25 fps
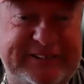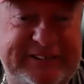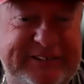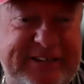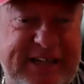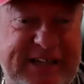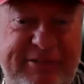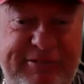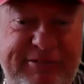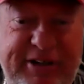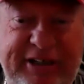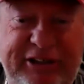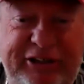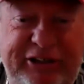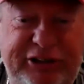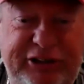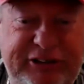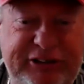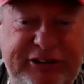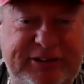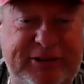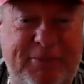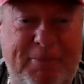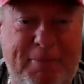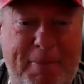and stuff. And
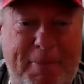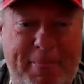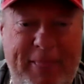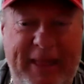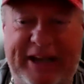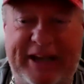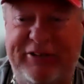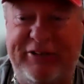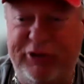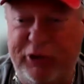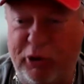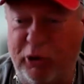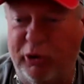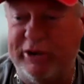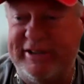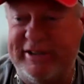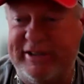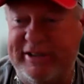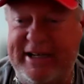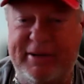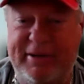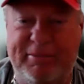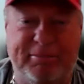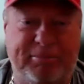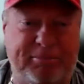it's your
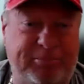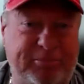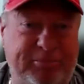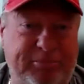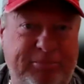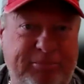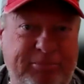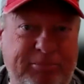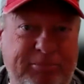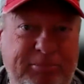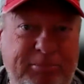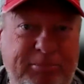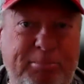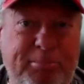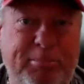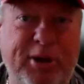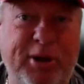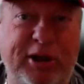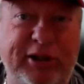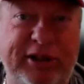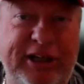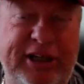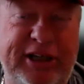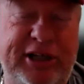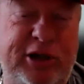team.
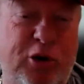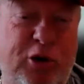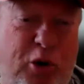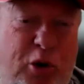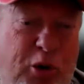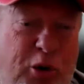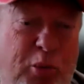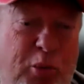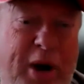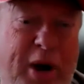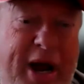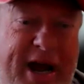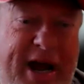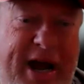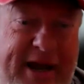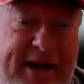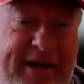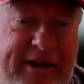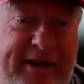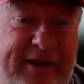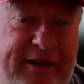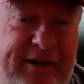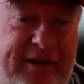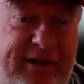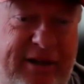Build it your
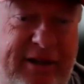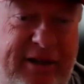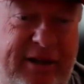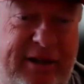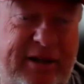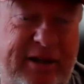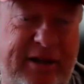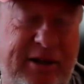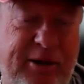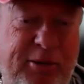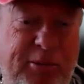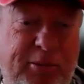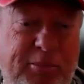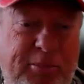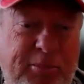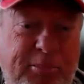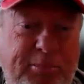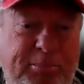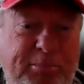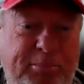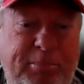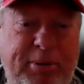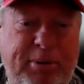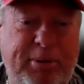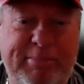way,
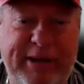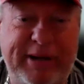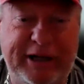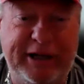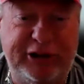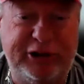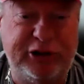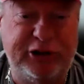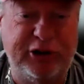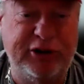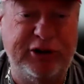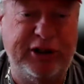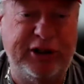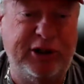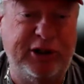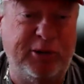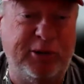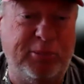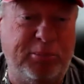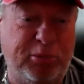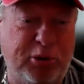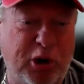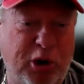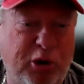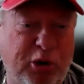but make sure that your
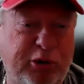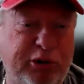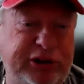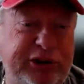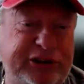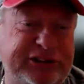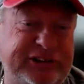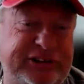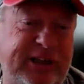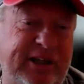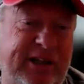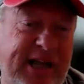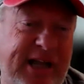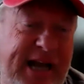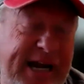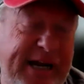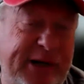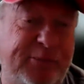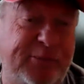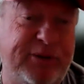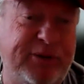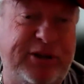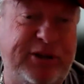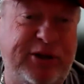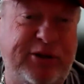brokerage is
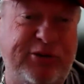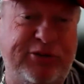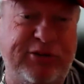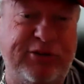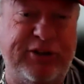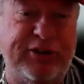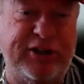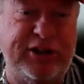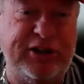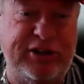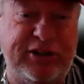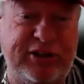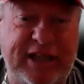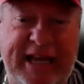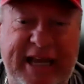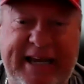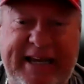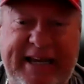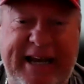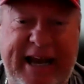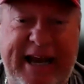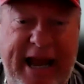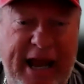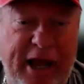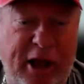aligned with you so that they
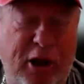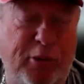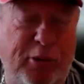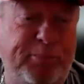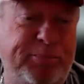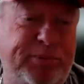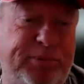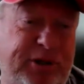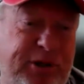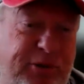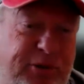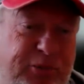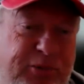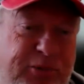can help you.